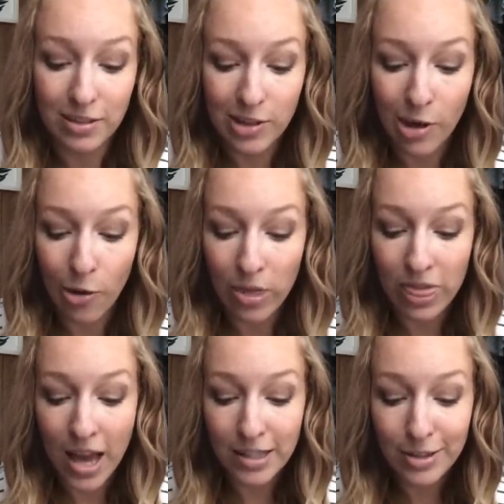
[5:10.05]
So
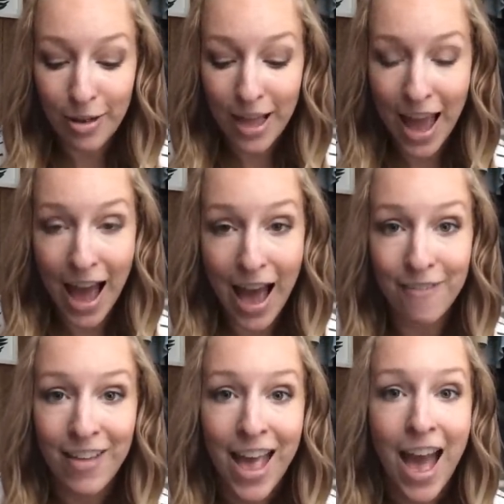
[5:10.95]
that's all I
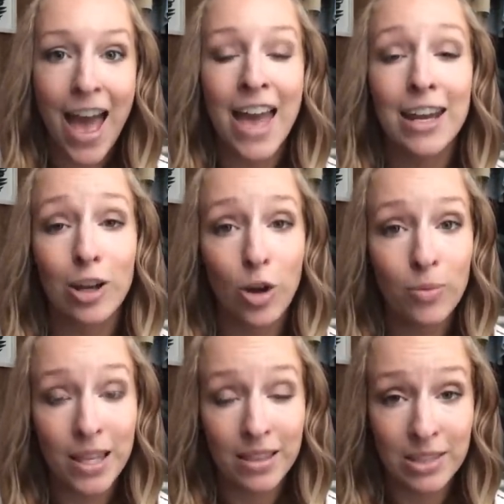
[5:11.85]
have, and I
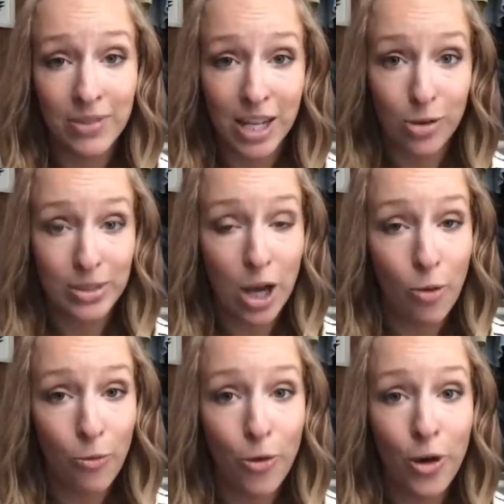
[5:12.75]
hope that this video was
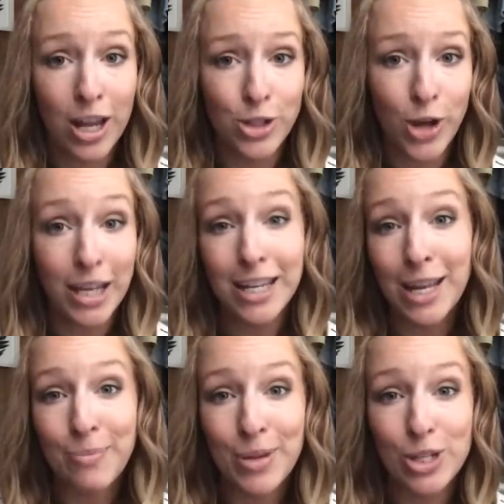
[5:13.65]
helpful, and I tried to
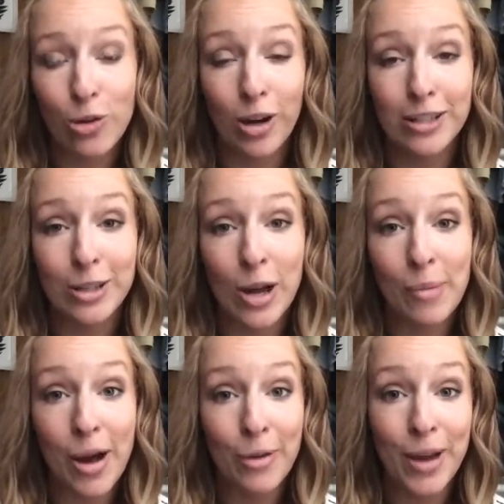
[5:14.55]
keep it short so
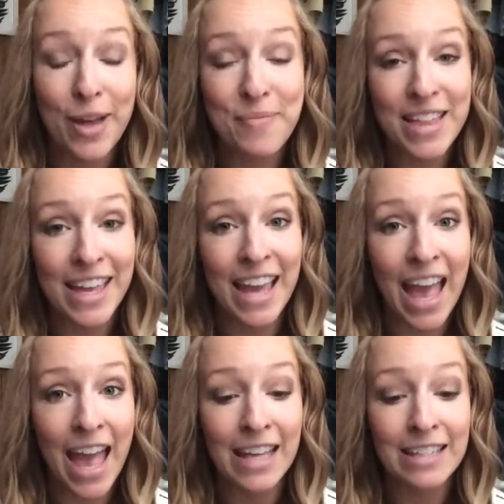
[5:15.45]
I'm not rambling
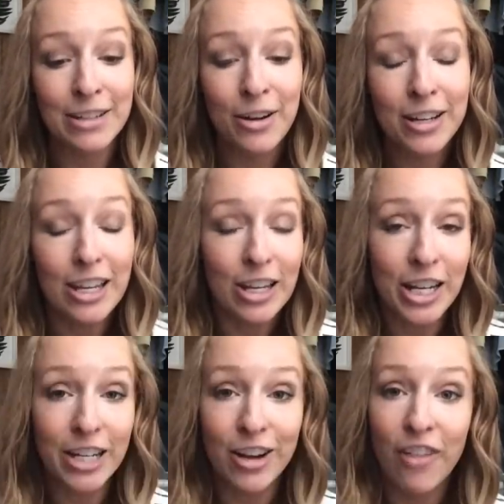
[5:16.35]
and talking your
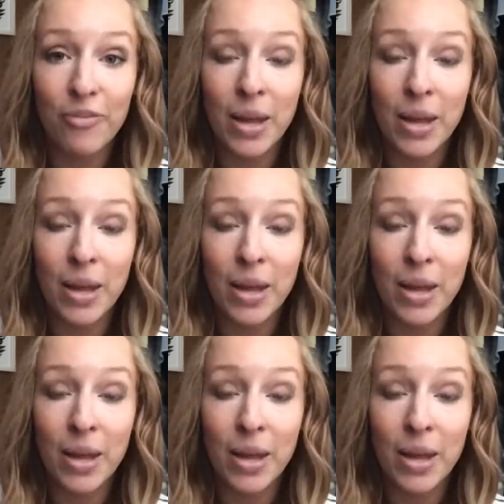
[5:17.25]
ear off.